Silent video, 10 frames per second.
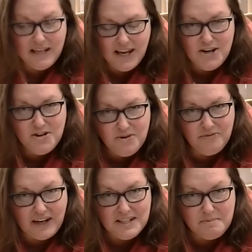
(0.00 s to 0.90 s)
Can you
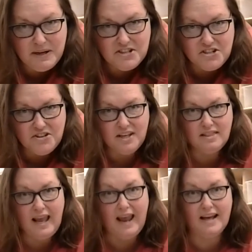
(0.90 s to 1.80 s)
find a picture that
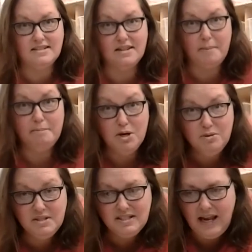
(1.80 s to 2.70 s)
has the
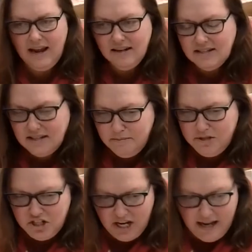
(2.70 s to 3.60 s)
moose and some
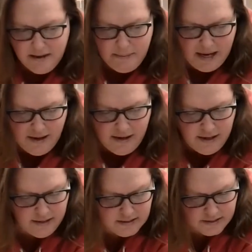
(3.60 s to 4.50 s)
jam on
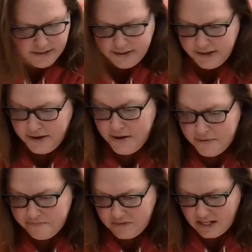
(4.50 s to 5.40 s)
it?
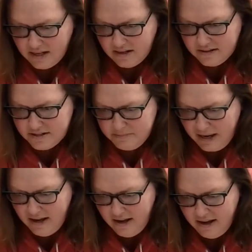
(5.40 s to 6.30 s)
Here's
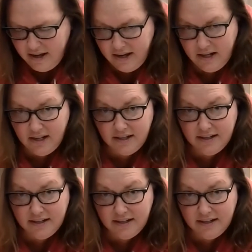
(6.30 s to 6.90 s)
mine.